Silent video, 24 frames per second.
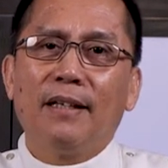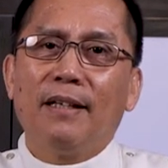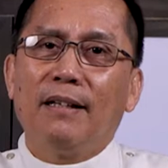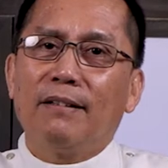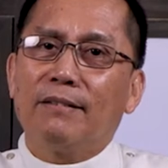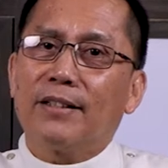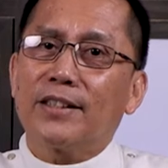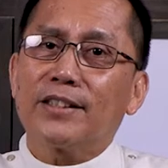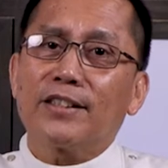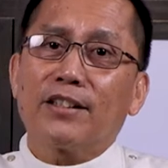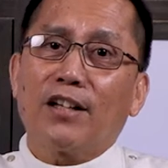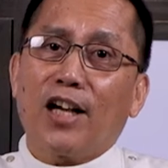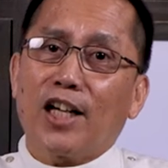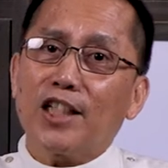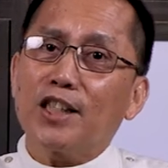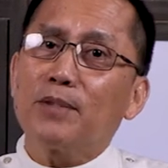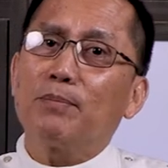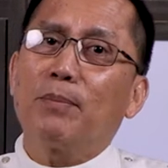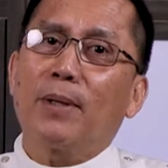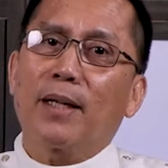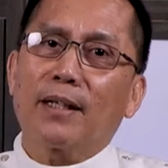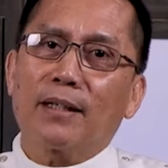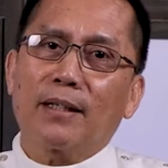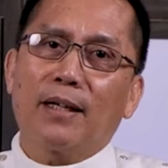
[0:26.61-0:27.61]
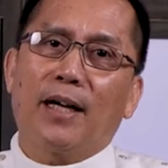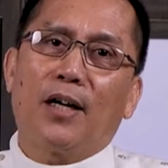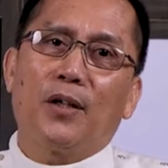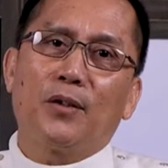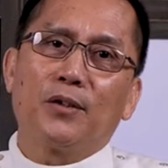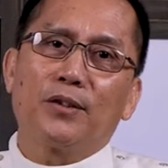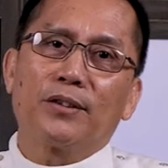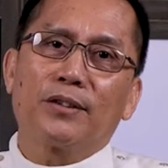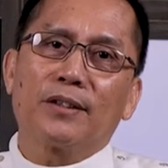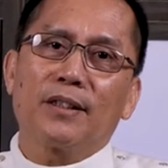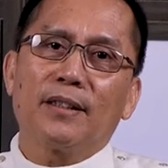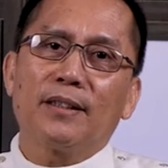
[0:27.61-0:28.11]
This Gospel
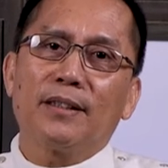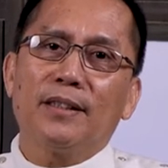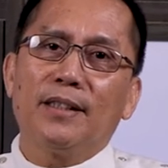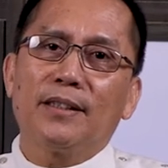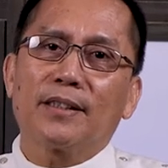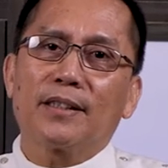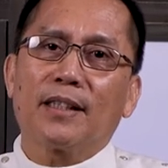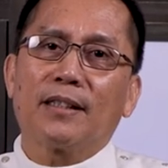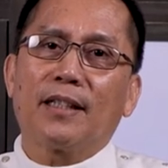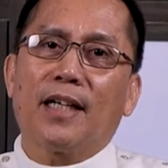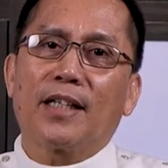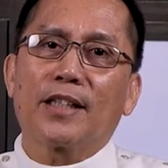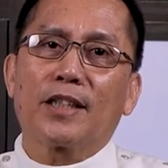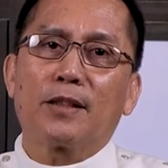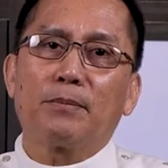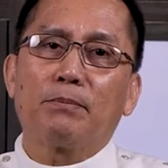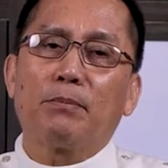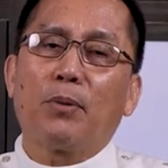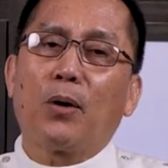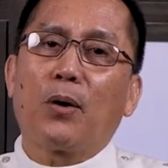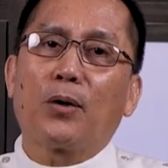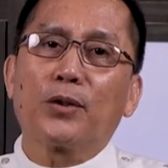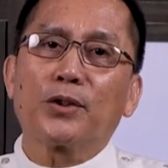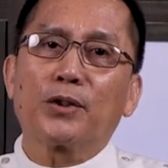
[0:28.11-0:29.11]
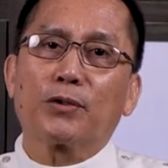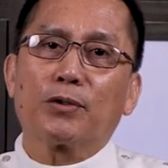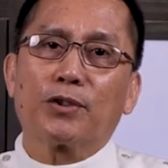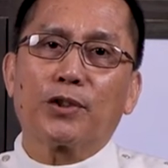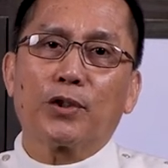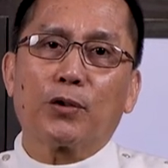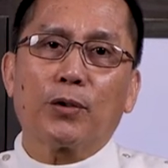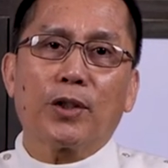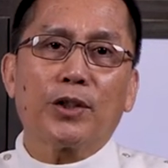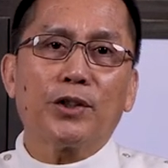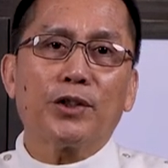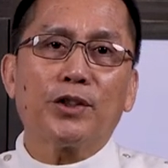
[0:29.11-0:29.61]
account is another
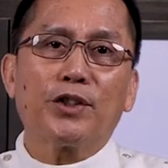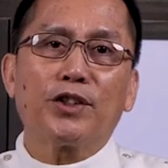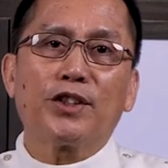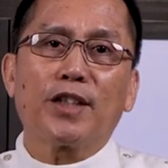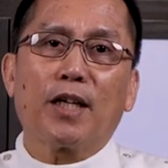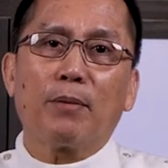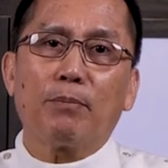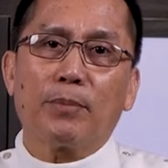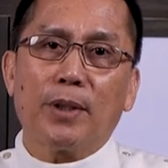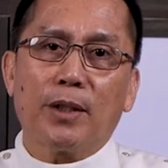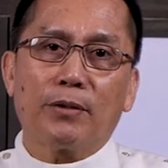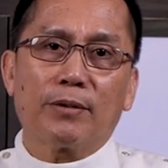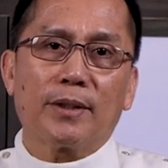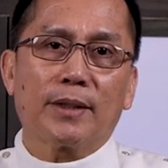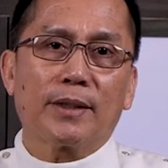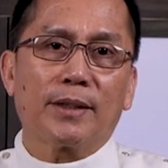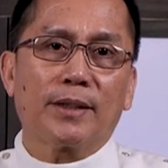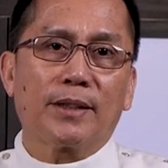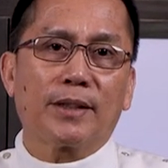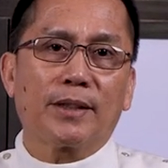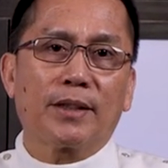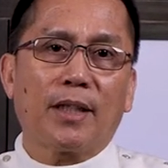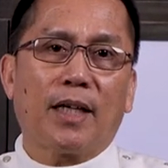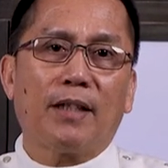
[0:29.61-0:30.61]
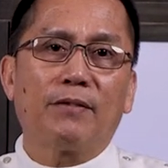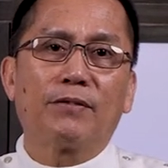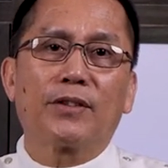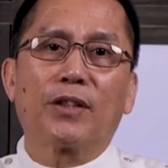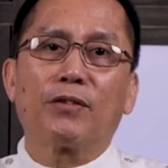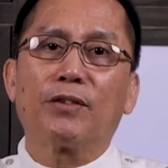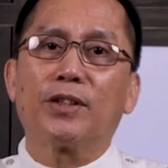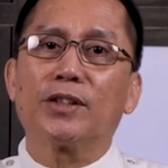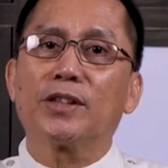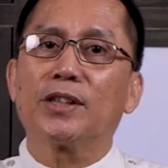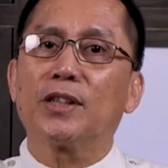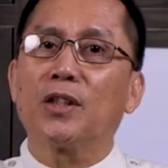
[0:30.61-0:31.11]
post-resurrection appearance of the
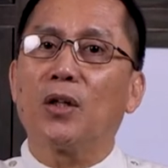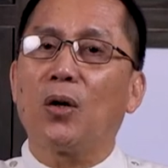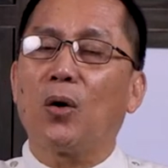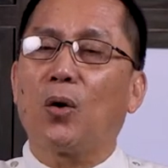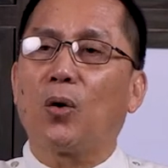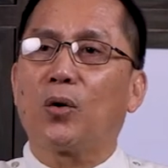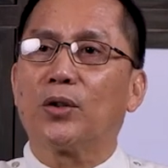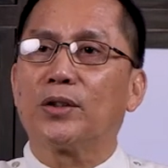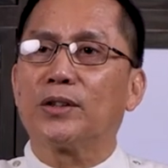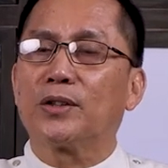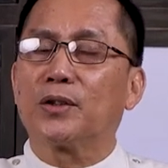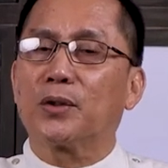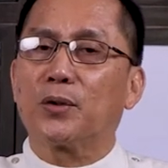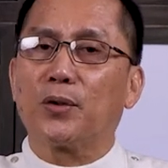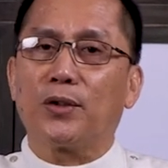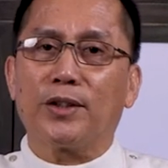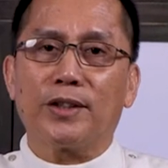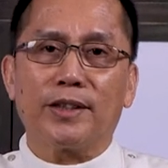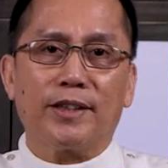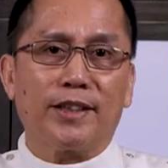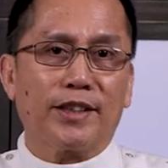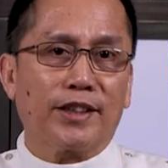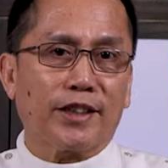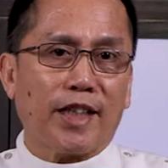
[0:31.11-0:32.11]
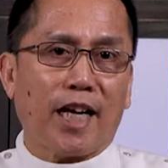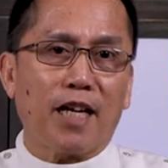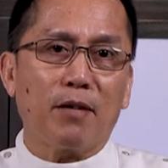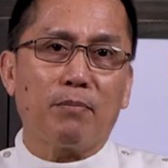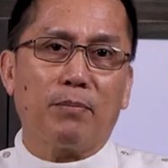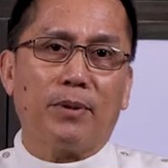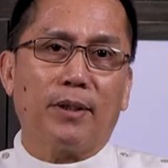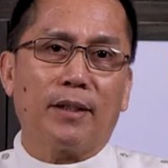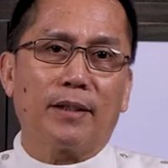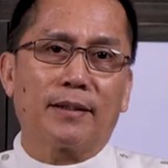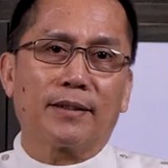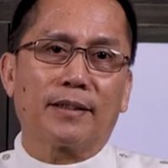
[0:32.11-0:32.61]
risen Lord to his
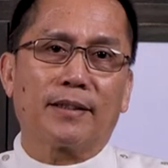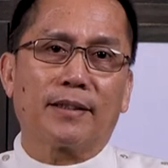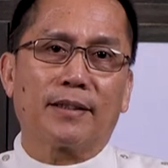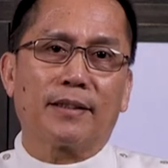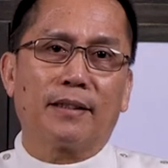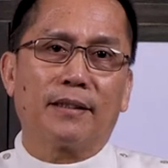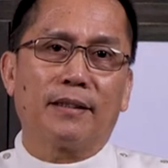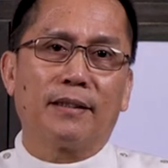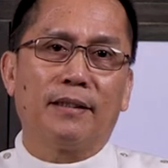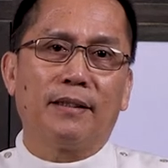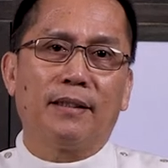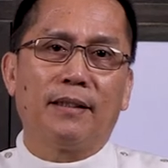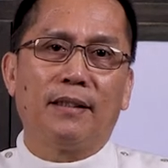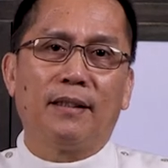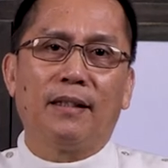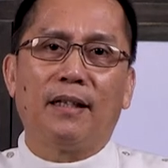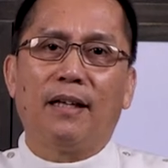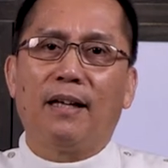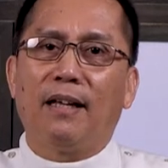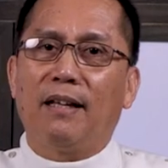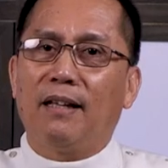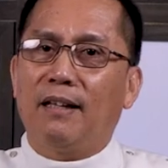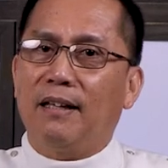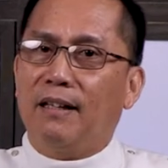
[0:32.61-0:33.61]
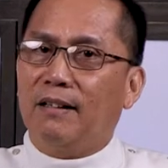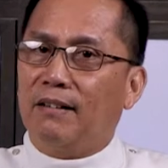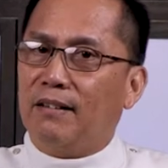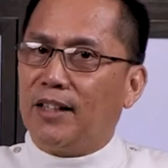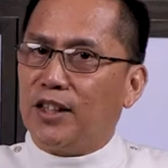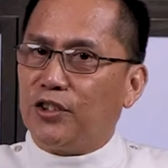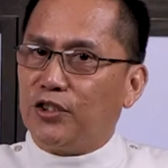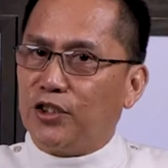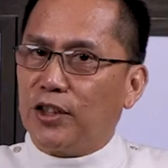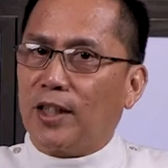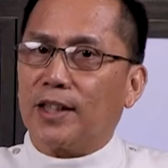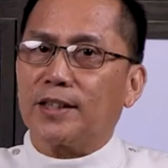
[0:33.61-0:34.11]
disciples. They
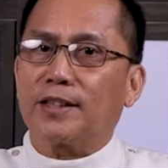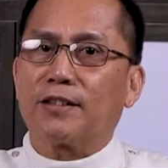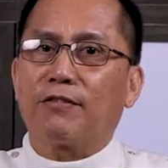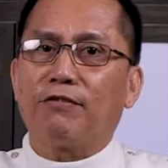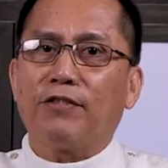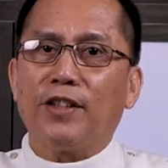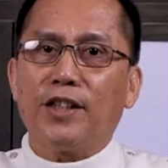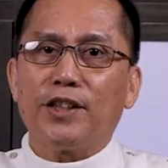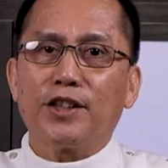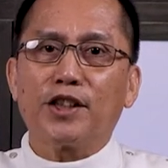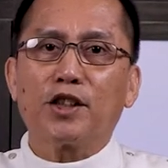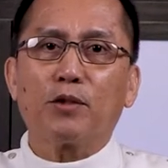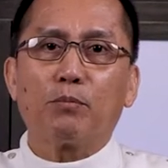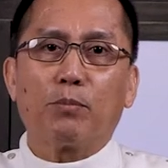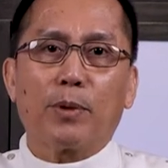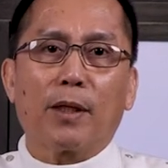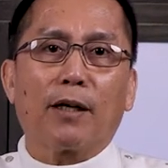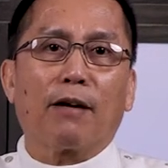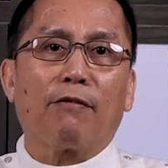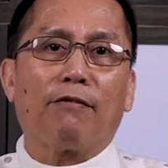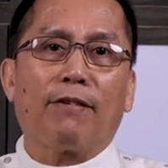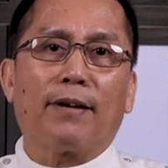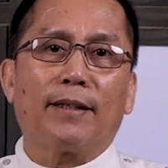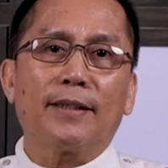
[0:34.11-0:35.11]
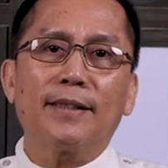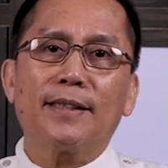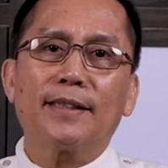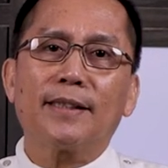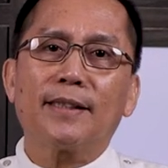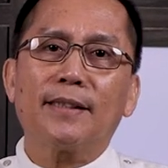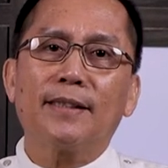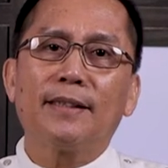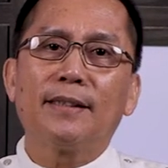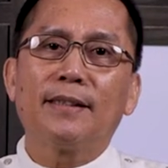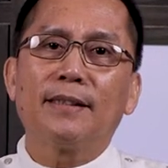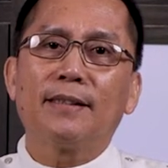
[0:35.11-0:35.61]
just finished breakfast,
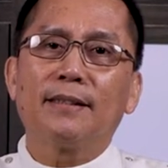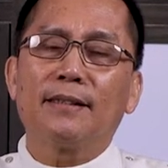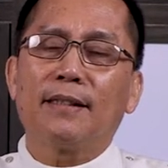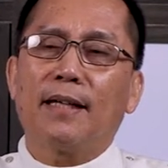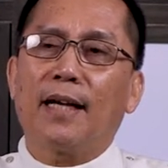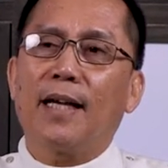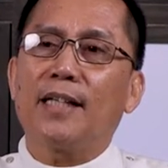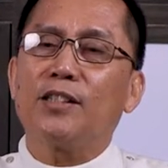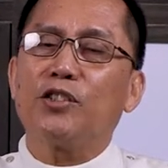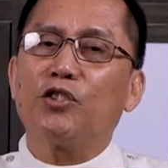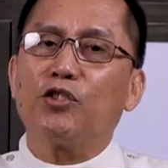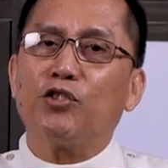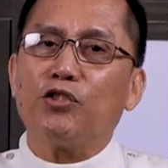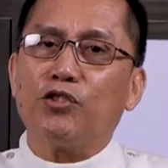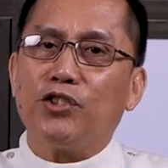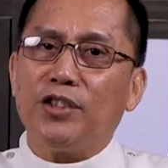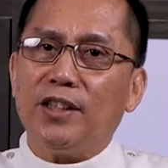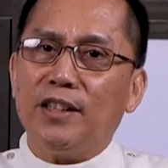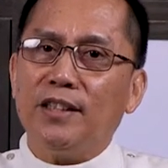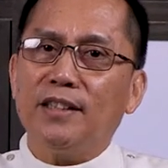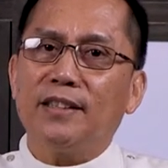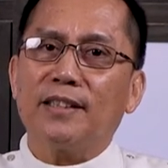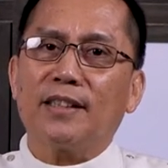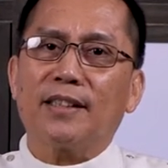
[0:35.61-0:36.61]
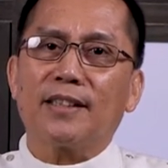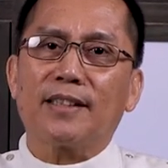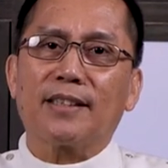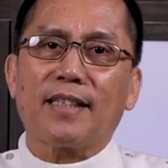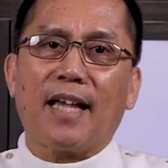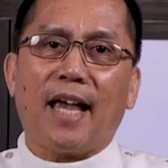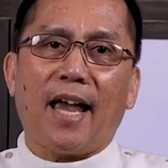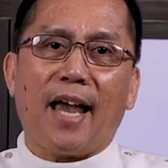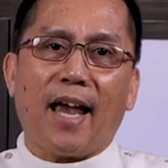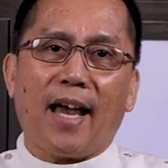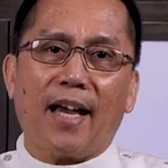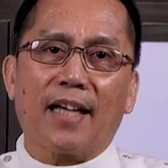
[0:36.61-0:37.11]
and Jesus
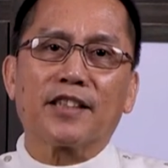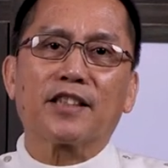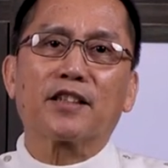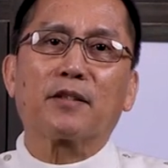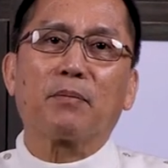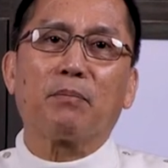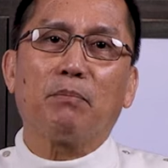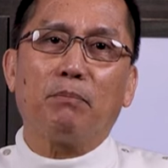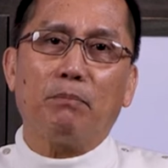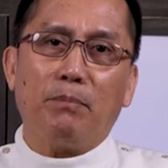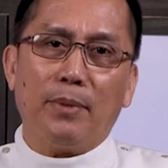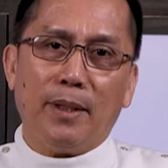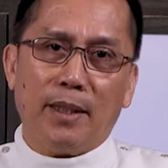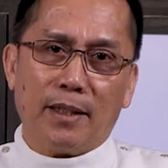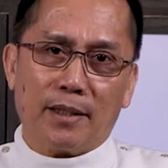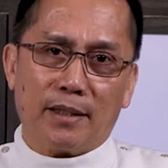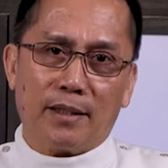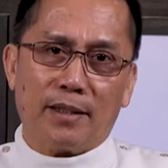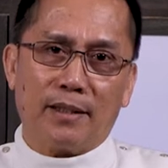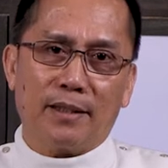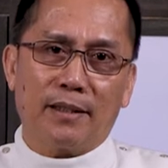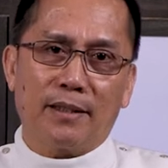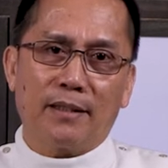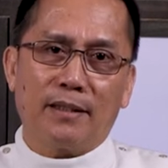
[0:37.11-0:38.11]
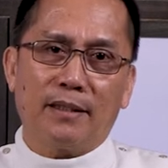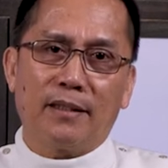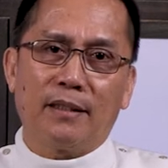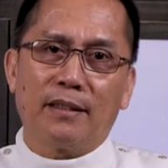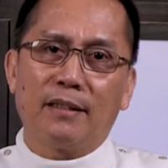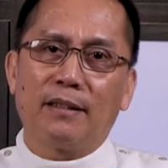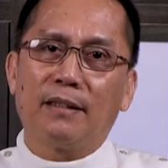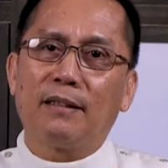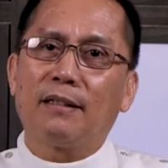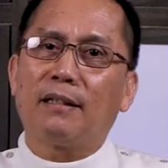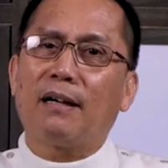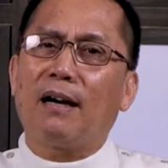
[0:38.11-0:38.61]
asked Peter,
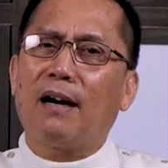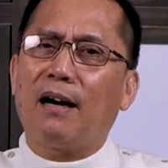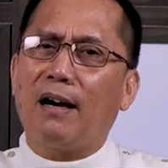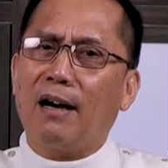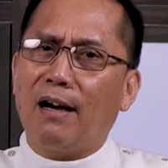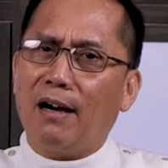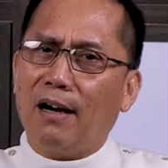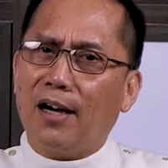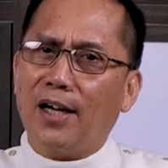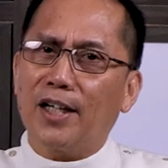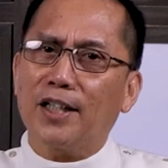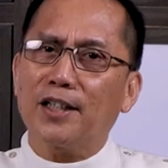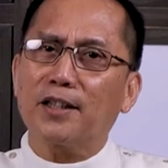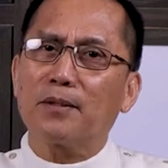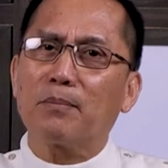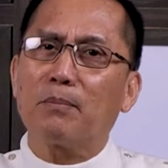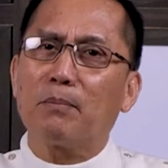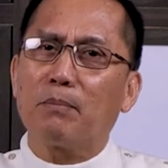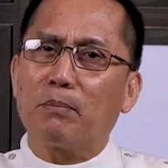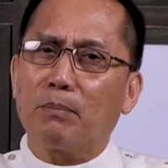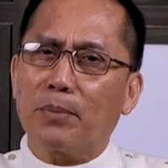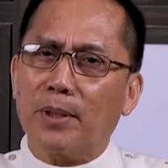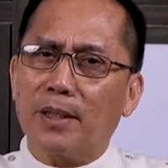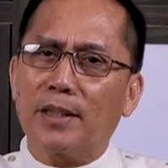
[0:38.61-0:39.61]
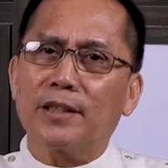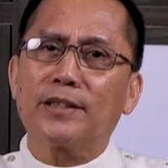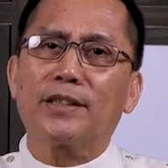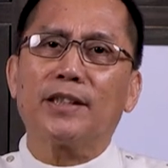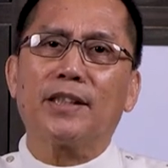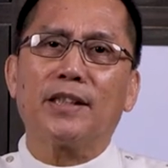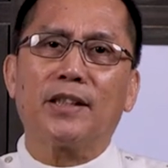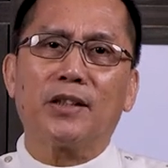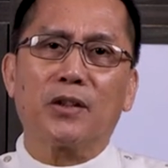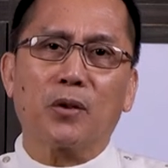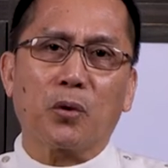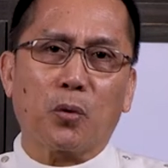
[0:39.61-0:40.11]
a
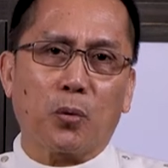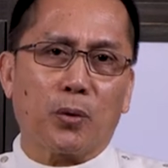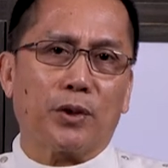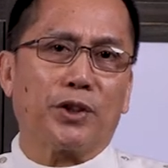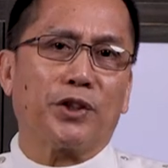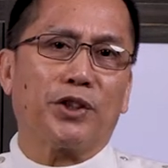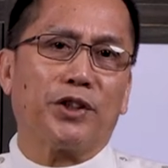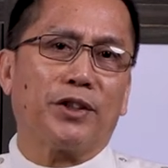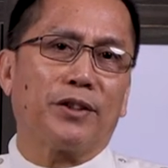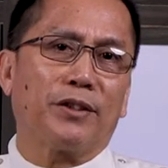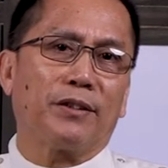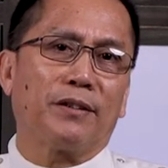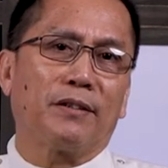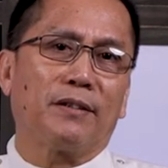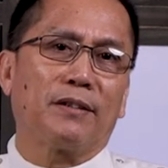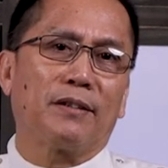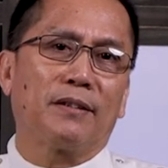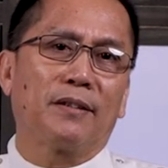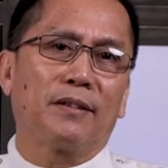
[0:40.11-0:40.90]
heart-piercing question,